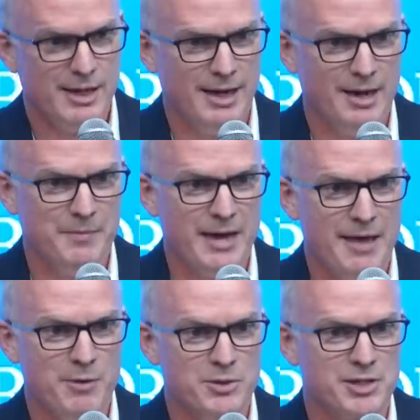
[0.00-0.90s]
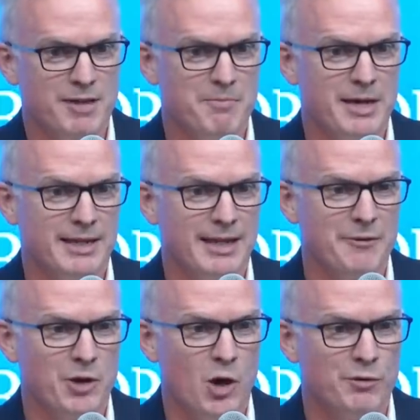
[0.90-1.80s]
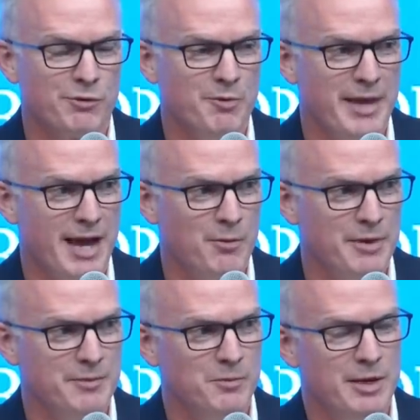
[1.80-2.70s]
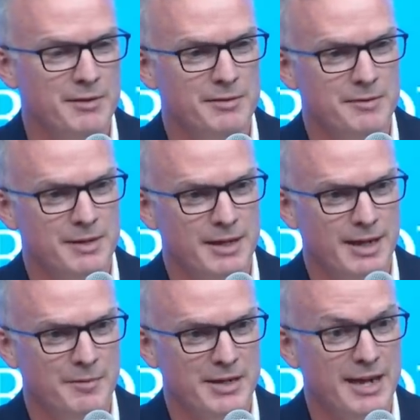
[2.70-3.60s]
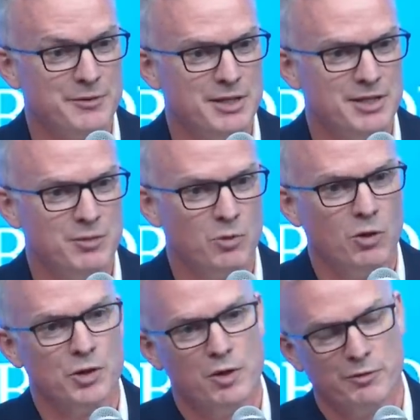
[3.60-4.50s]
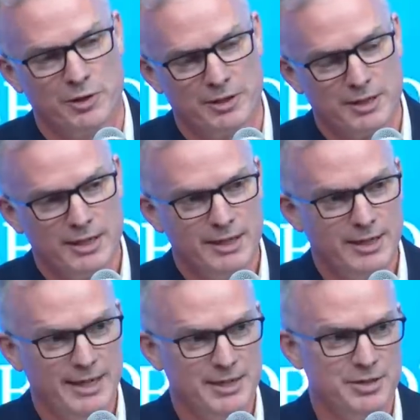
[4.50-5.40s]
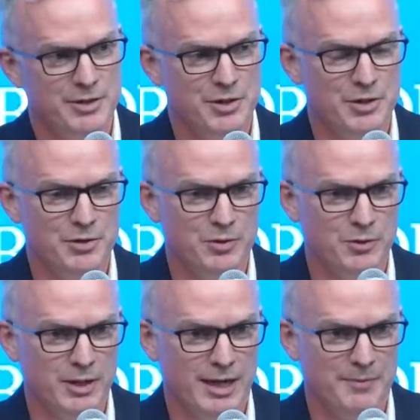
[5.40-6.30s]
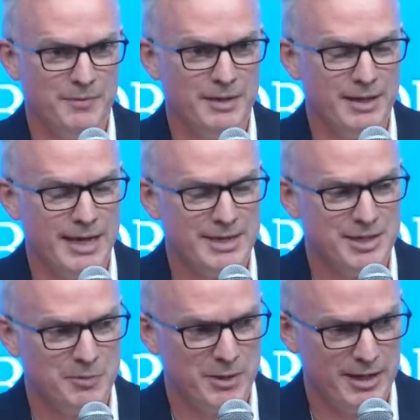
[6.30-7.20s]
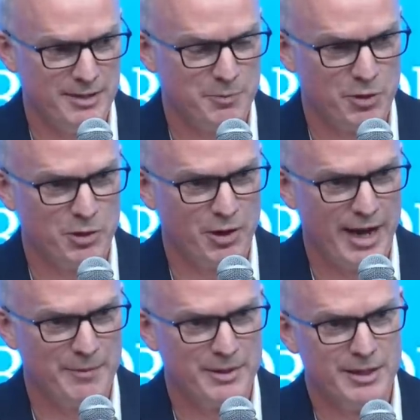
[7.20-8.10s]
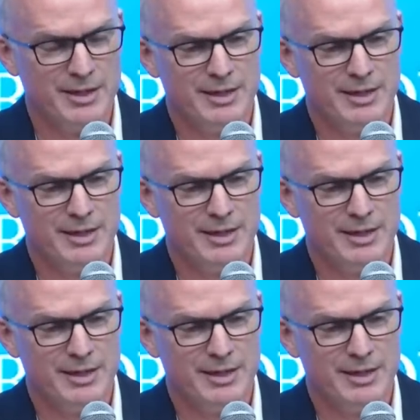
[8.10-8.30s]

and there was some money left over from that when the FCC rolled over into the new ACP program,